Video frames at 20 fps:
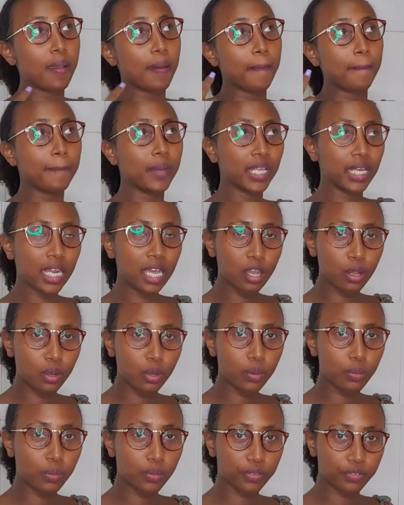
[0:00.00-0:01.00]
But
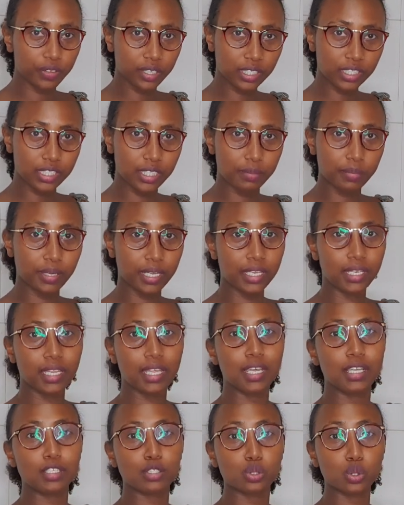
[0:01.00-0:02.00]
now we fixed the
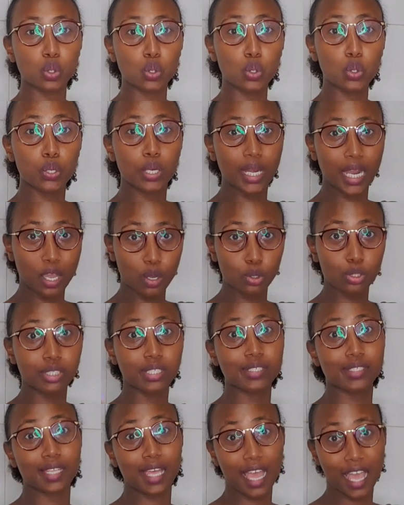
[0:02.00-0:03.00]
blender, so now
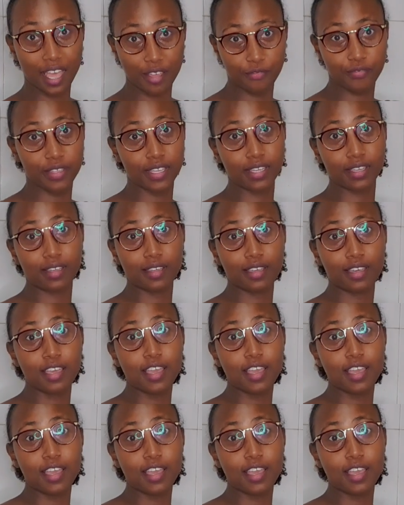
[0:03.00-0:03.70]
she's having